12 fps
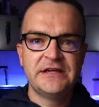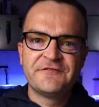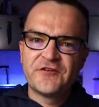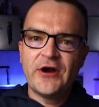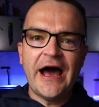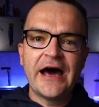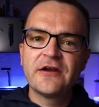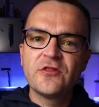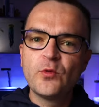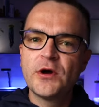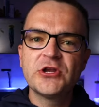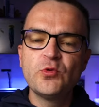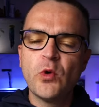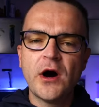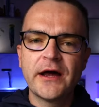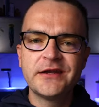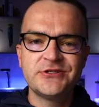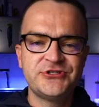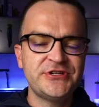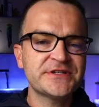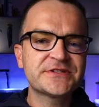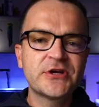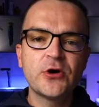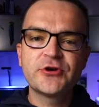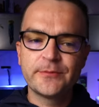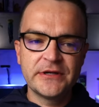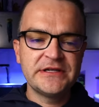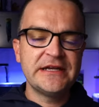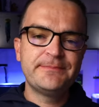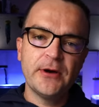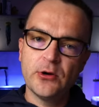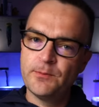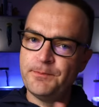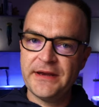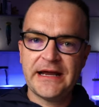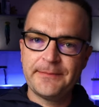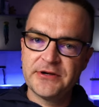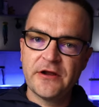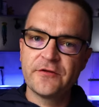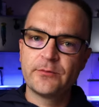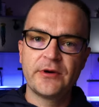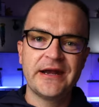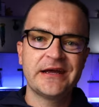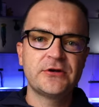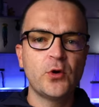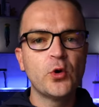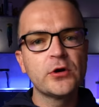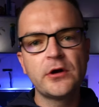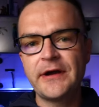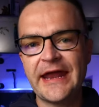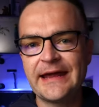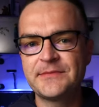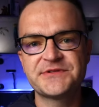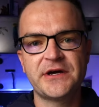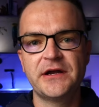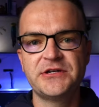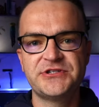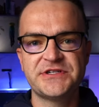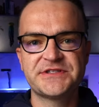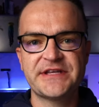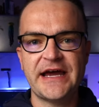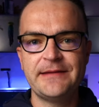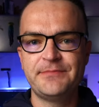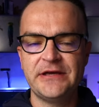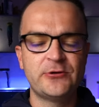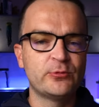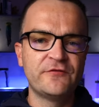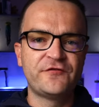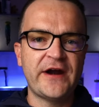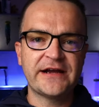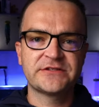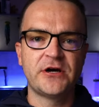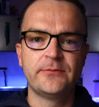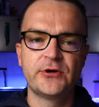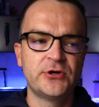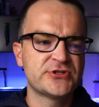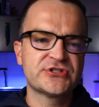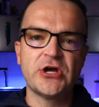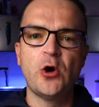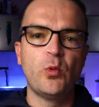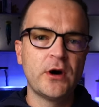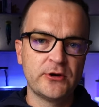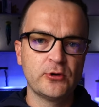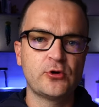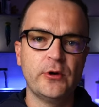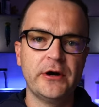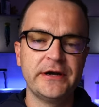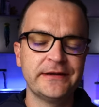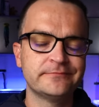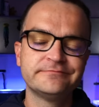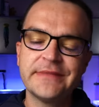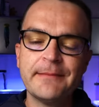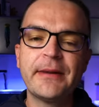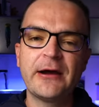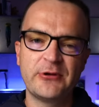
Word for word: If they're out of the one you want, just go to Marine Depot, pick up another brand, or go to Amazon and just type in refractometer, saltwater aquarium and buy